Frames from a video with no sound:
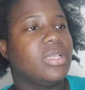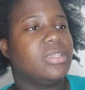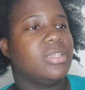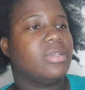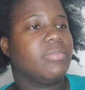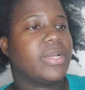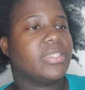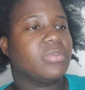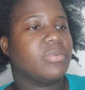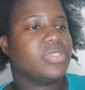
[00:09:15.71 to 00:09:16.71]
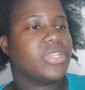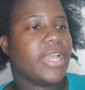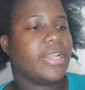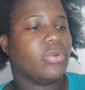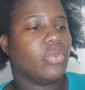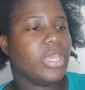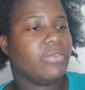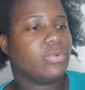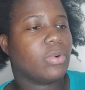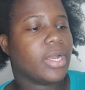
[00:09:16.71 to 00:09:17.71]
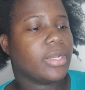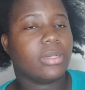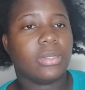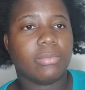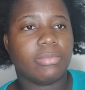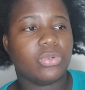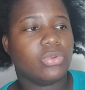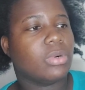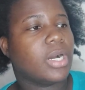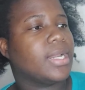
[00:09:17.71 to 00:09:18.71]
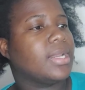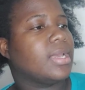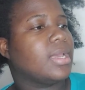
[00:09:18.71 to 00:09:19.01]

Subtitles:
This is the Maximum Shine and Wave one, the blue one,